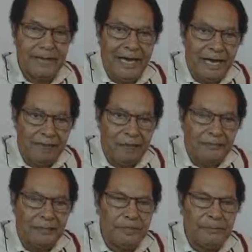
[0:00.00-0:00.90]
Now
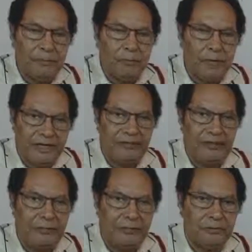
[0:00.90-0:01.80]
everybody
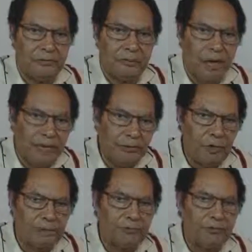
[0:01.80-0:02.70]
question why
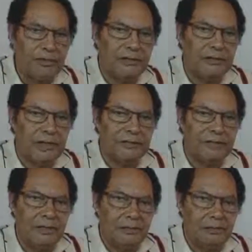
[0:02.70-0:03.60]
you are doing
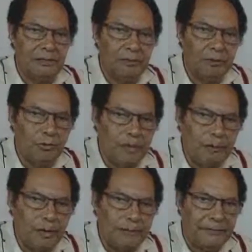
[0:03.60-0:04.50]
that, what do you
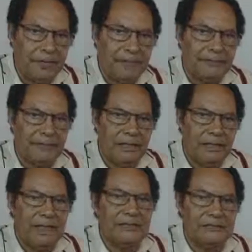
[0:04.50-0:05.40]
mean by that,
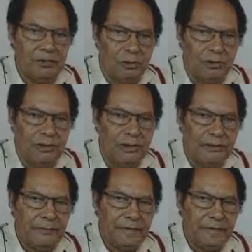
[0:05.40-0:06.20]
and so on.